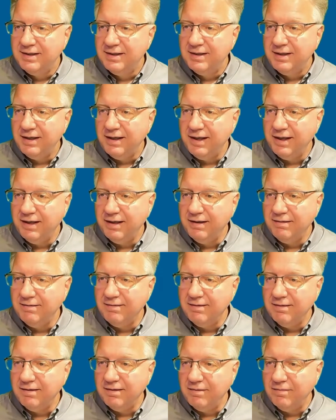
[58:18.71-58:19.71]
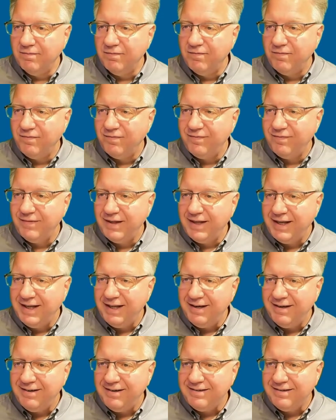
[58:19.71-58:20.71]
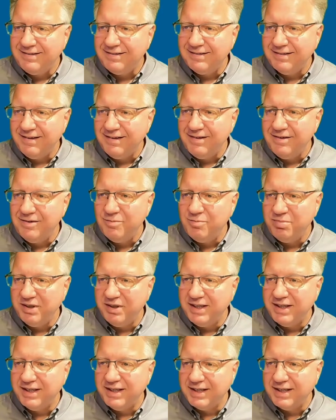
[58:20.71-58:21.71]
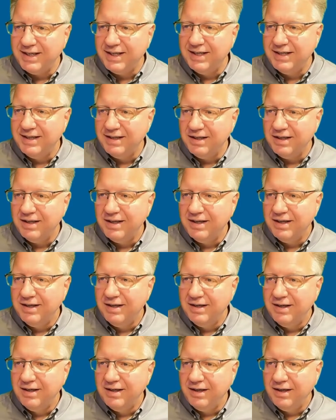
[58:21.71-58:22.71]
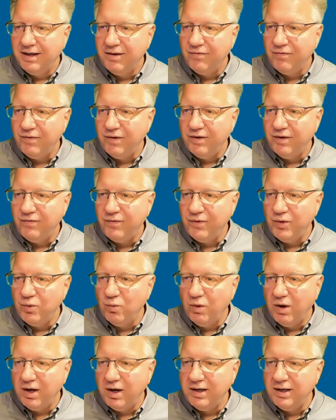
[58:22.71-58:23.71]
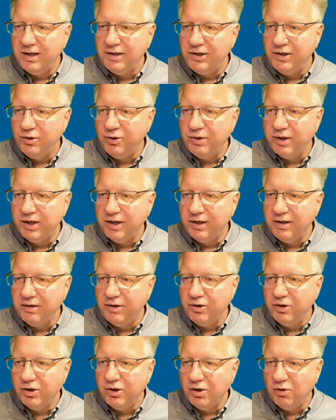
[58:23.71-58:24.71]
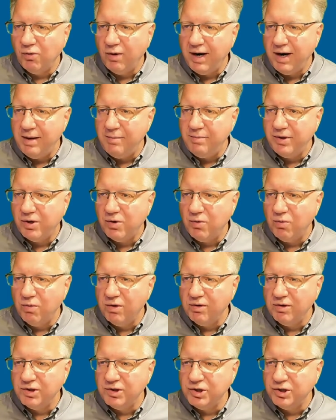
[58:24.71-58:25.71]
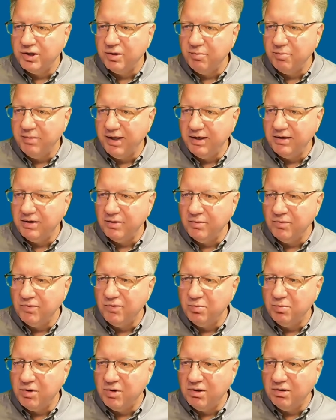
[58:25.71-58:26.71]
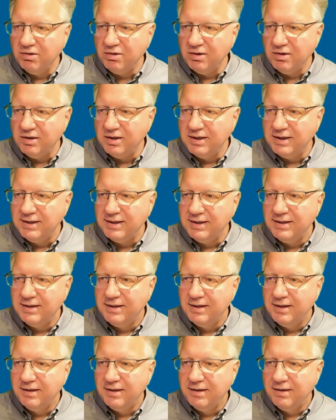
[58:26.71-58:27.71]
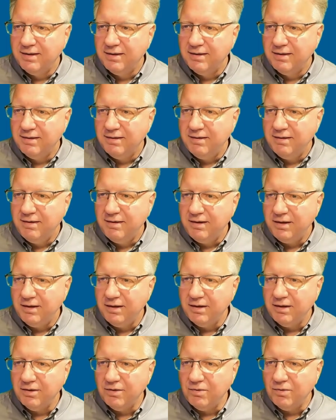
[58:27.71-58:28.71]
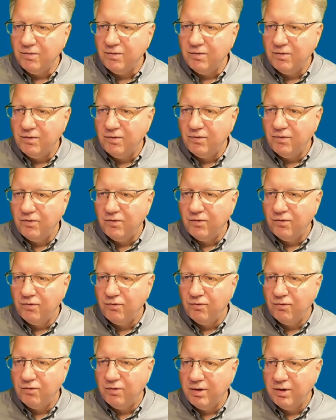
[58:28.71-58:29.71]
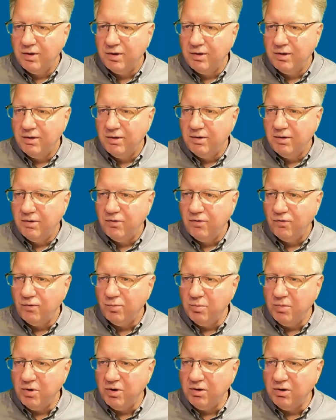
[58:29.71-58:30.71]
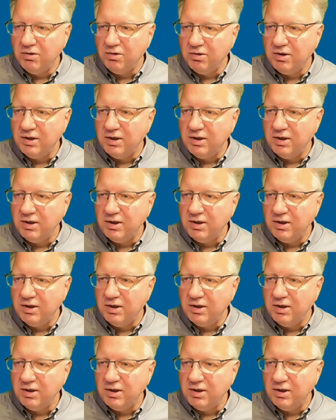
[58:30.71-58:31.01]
And, you know, it's a little big. If you wanted, you can grab the corners. You can make them smaller. You know, smaller.